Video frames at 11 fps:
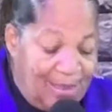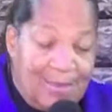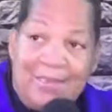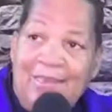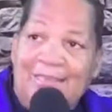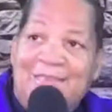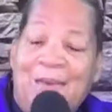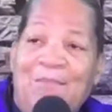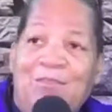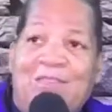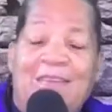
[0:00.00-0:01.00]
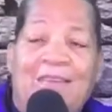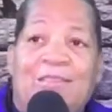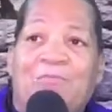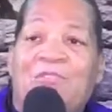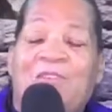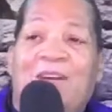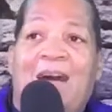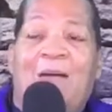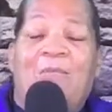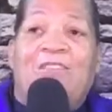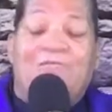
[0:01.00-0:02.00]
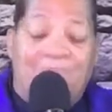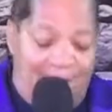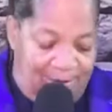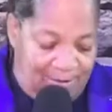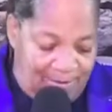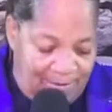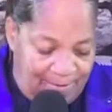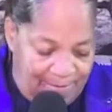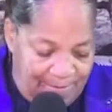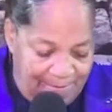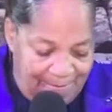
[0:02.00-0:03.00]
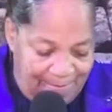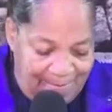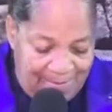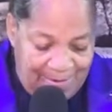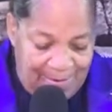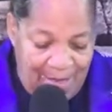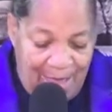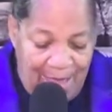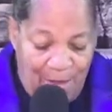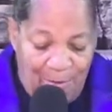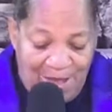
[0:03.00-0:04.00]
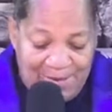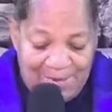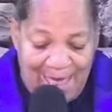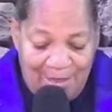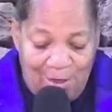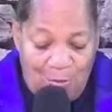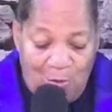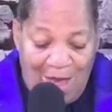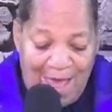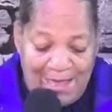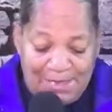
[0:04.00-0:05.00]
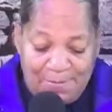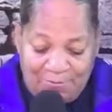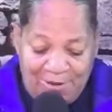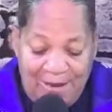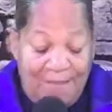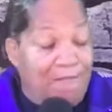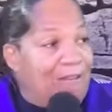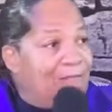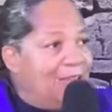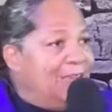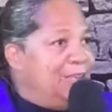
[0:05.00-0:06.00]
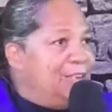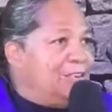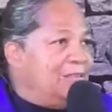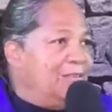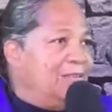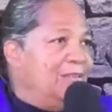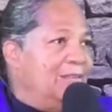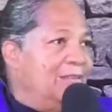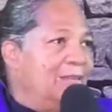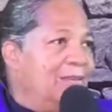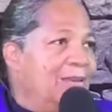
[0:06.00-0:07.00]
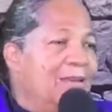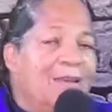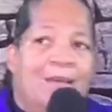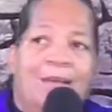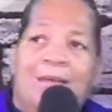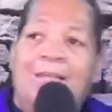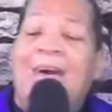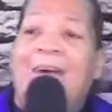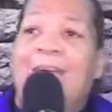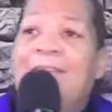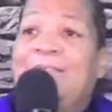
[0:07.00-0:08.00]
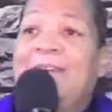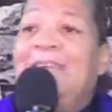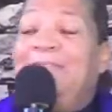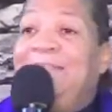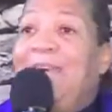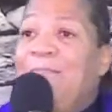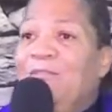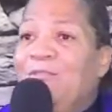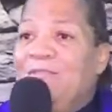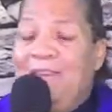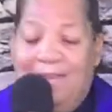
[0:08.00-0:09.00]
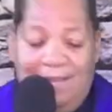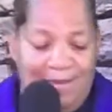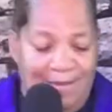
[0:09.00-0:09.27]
See, in Samuel's days, the word of God was rare. It was not a widespread revelation. Not in, in Samuel's days.